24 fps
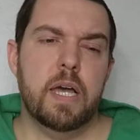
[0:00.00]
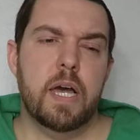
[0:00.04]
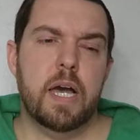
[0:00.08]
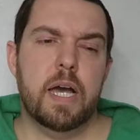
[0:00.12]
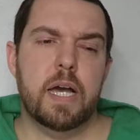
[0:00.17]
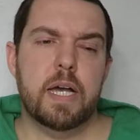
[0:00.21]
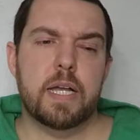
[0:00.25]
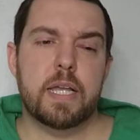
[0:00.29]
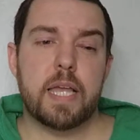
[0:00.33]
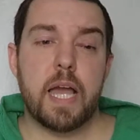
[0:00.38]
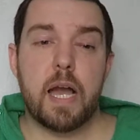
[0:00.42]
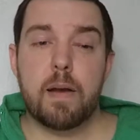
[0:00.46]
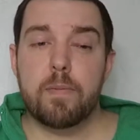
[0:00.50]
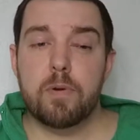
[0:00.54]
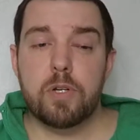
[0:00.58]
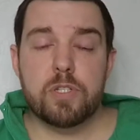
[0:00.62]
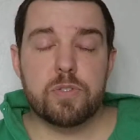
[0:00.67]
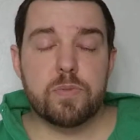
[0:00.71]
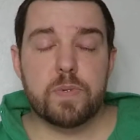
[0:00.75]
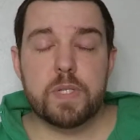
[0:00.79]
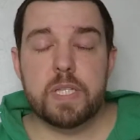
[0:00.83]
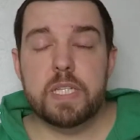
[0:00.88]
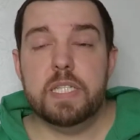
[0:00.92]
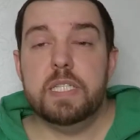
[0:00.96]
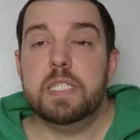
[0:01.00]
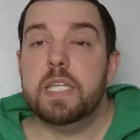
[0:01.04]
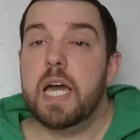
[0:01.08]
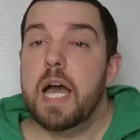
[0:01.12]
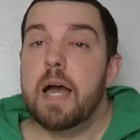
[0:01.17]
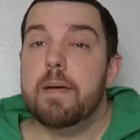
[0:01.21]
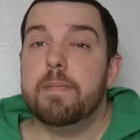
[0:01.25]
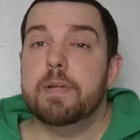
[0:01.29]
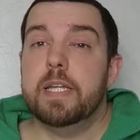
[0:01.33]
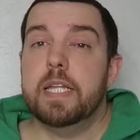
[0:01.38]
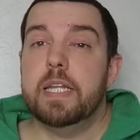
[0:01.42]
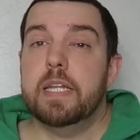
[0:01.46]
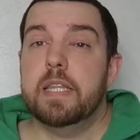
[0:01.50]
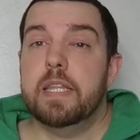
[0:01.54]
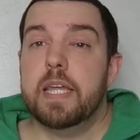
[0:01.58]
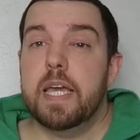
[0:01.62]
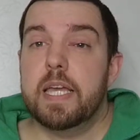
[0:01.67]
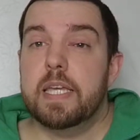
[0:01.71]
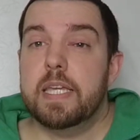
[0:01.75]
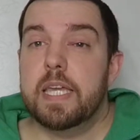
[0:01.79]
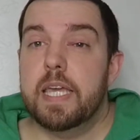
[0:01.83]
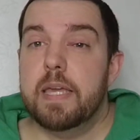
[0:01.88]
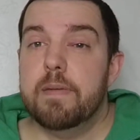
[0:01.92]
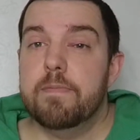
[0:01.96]
Cowboys really dominated
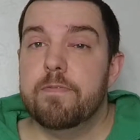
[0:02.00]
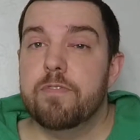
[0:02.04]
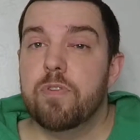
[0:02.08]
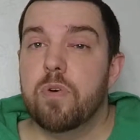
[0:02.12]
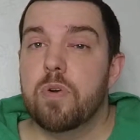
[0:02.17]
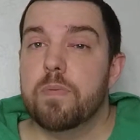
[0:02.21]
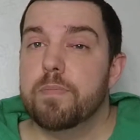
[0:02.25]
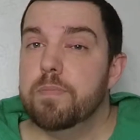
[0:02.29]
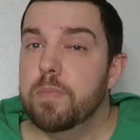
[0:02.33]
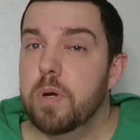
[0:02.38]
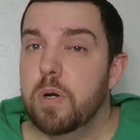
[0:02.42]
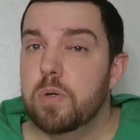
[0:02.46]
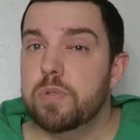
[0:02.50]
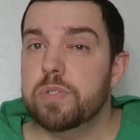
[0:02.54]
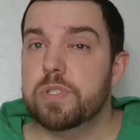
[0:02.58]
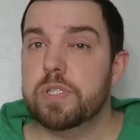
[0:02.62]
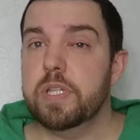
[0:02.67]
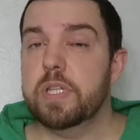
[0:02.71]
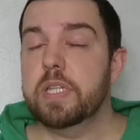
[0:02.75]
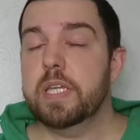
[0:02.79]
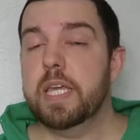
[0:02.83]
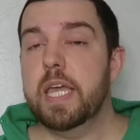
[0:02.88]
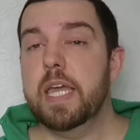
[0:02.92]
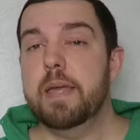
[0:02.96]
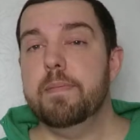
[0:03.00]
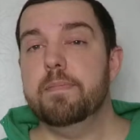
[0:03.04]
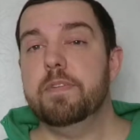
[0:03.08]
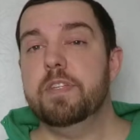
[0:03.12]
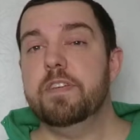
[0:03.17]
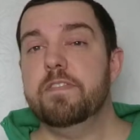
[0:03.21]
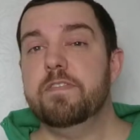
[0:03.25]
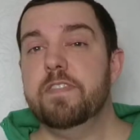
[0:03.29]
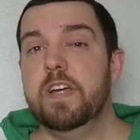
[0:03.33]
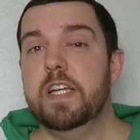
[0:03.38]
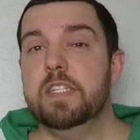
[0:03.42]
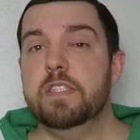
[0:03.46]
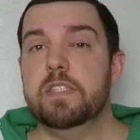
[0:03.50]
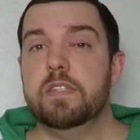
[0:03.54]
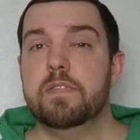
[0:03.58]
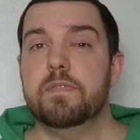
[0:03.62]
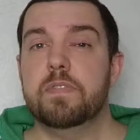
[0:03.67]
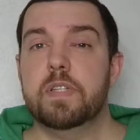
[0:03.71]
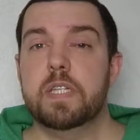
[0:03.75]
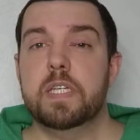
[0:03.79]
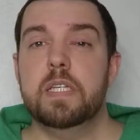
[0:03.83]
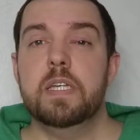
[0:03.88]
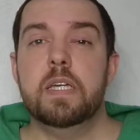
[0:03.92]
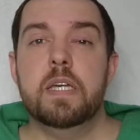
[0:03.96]
that game for most of the game
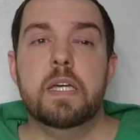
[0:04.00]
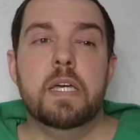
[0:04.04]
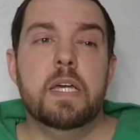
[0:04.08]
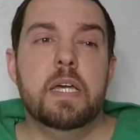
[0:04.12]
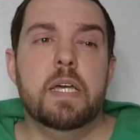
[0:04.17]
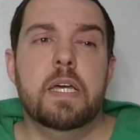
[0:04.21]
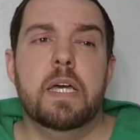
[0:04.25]
defensively.